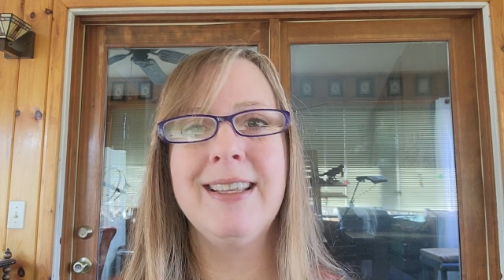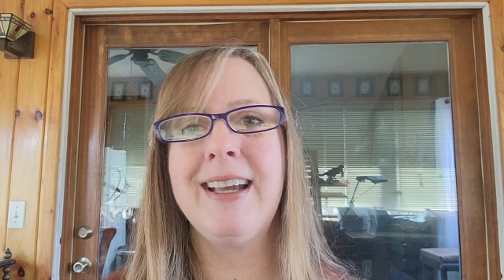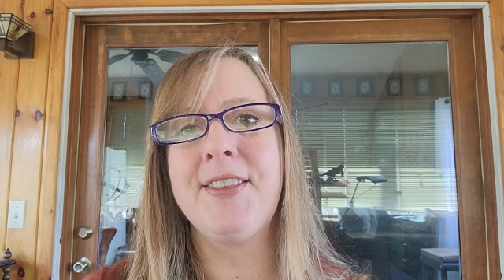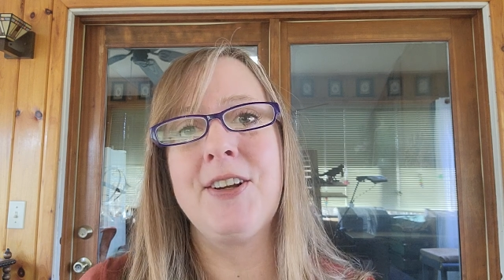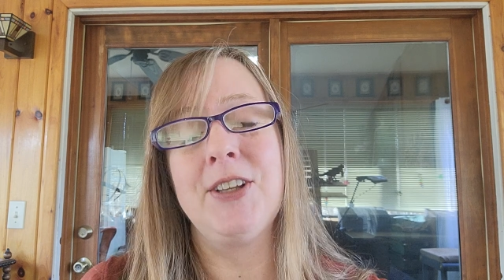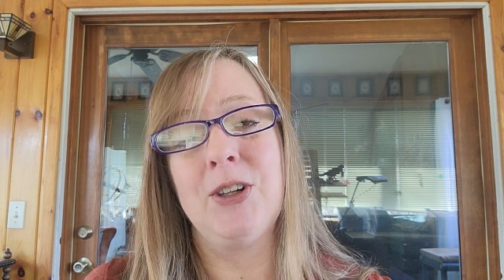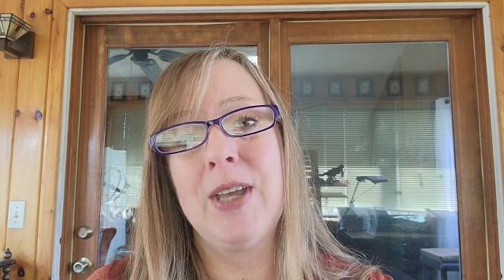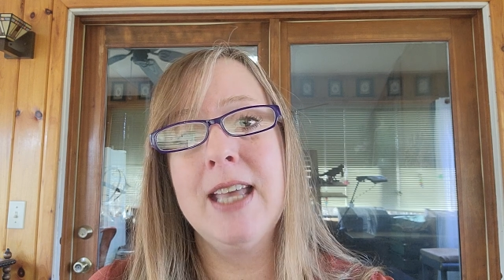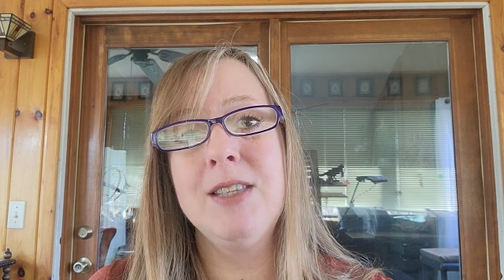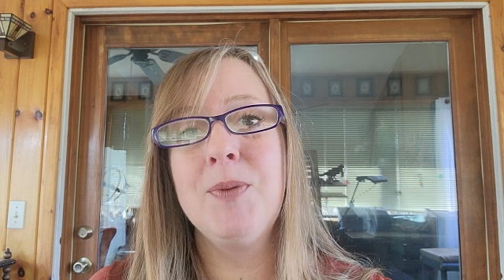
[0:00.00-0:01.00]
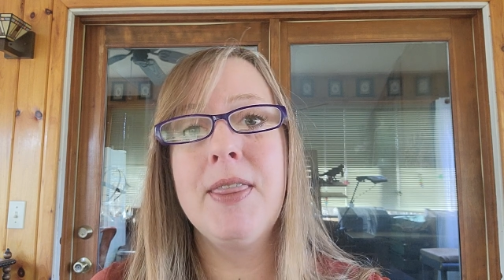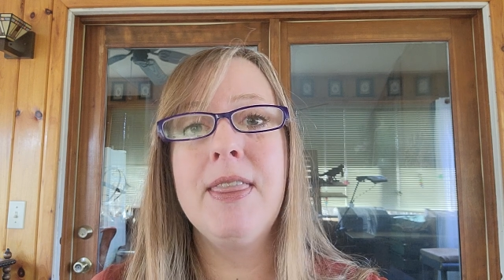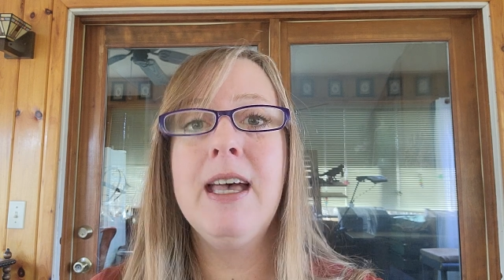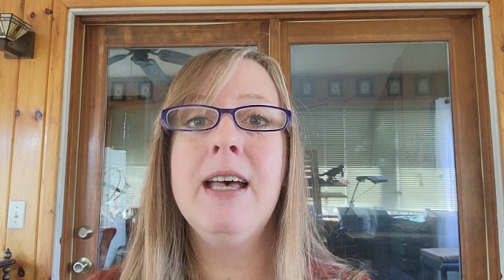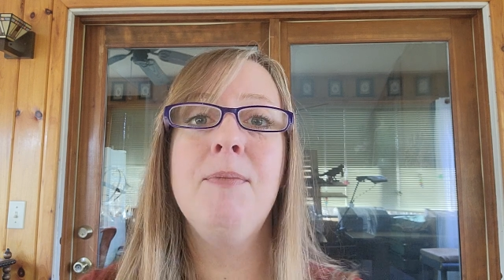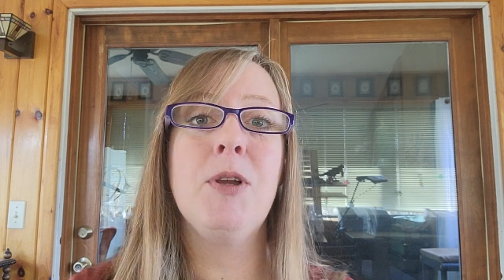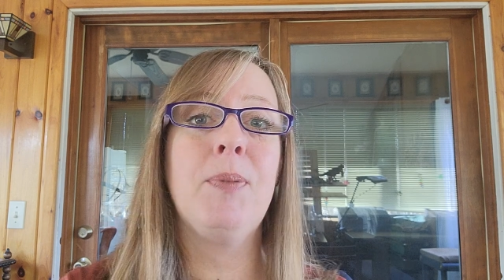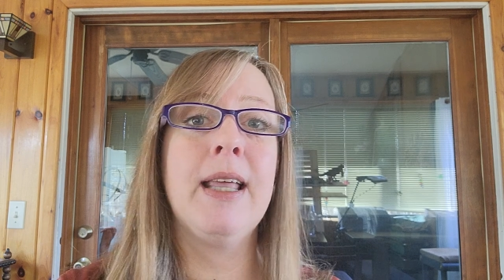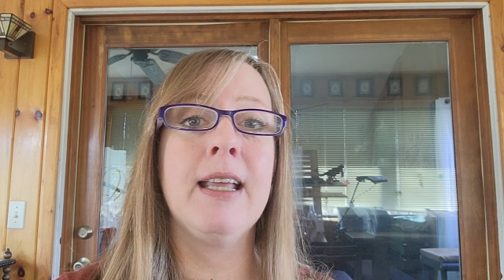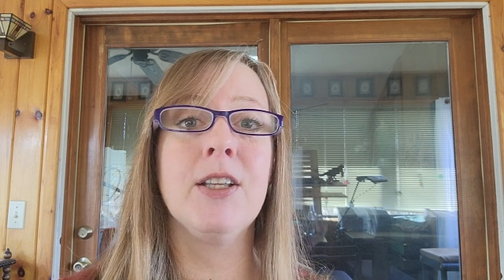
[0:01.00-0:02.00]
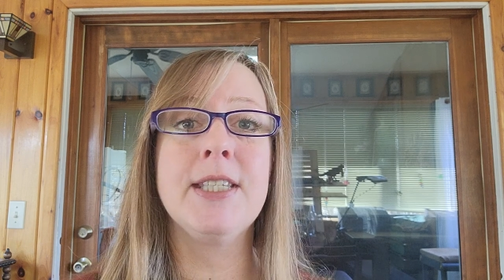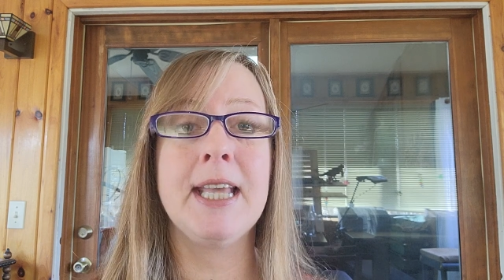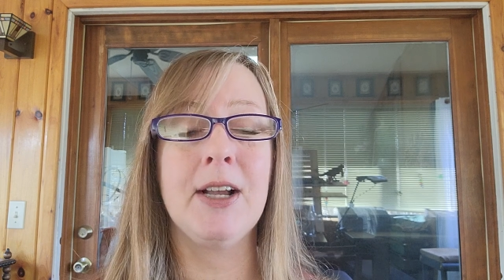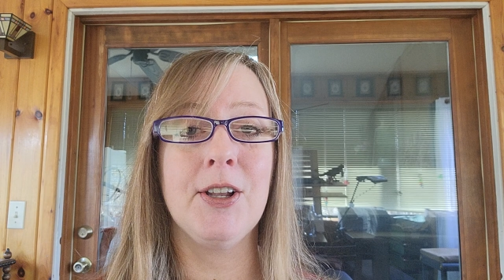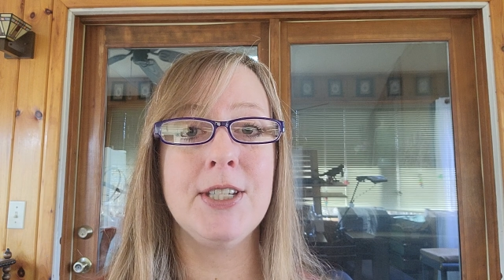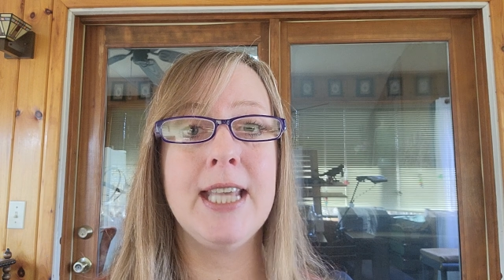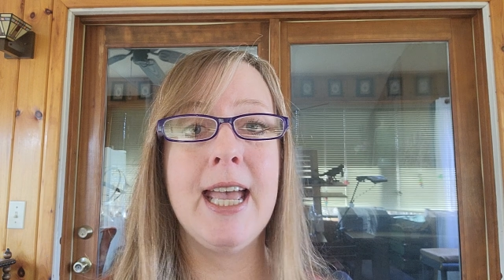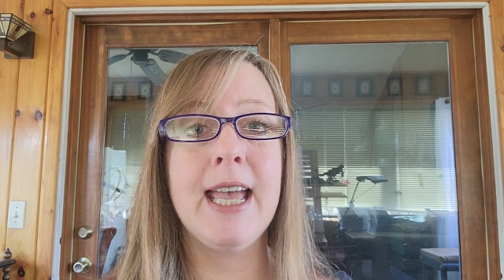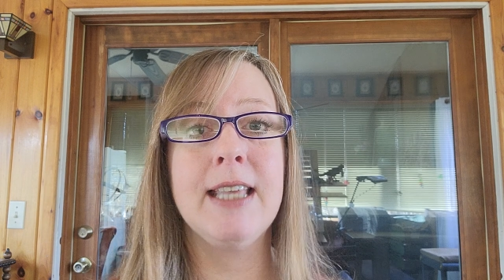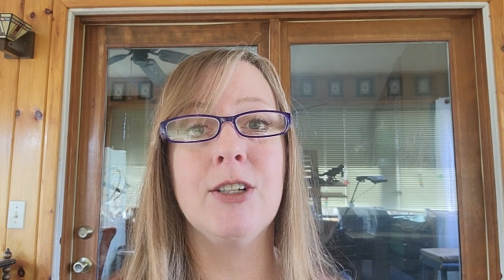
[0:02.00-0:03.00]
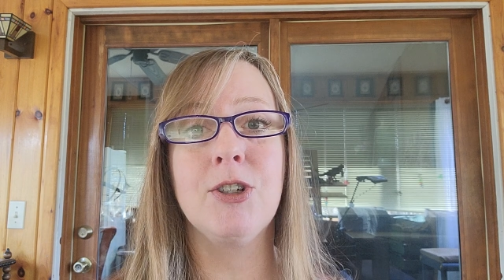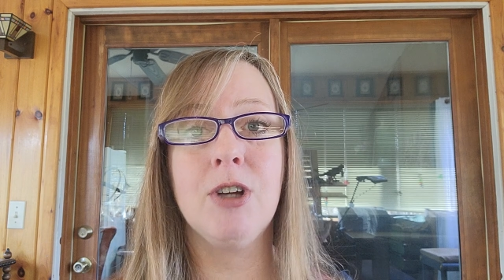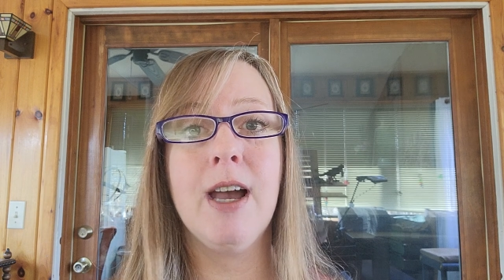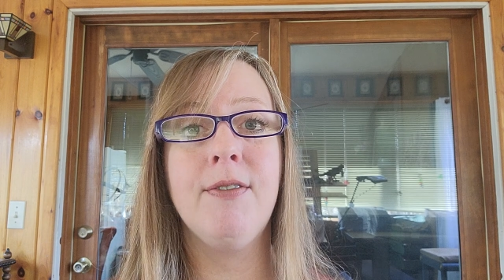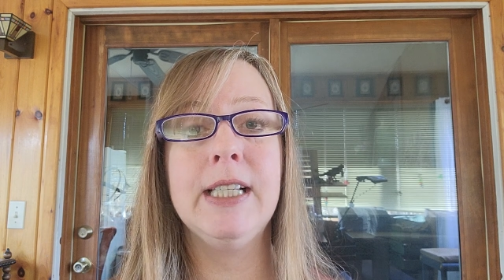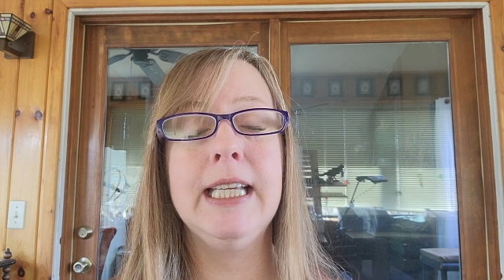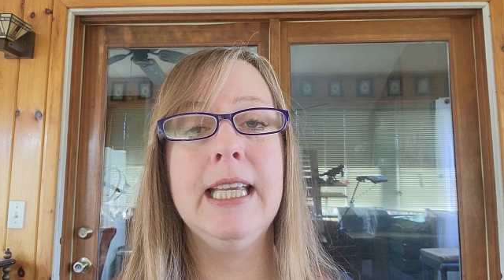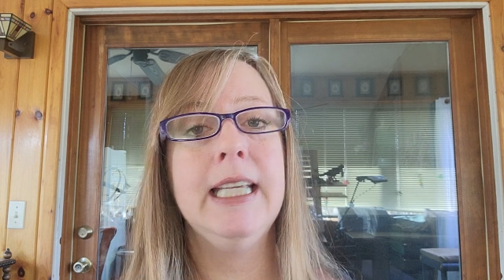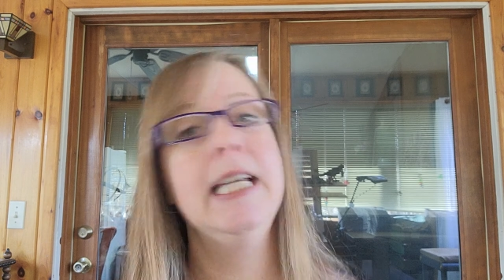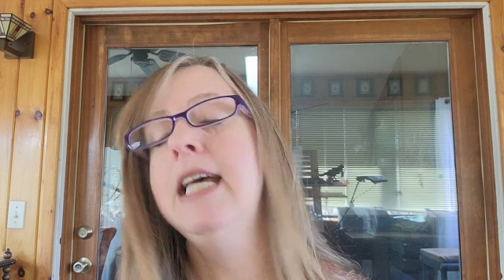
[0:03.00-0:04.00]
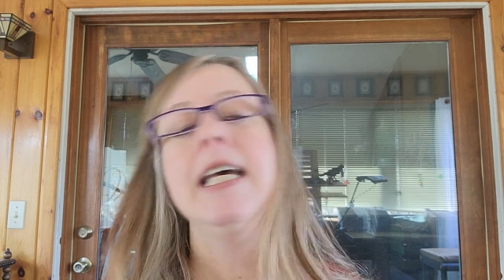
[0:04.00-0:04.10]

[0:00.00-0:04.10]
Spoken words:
They got their little kids with them. They're planning on staying all day. They're traveling.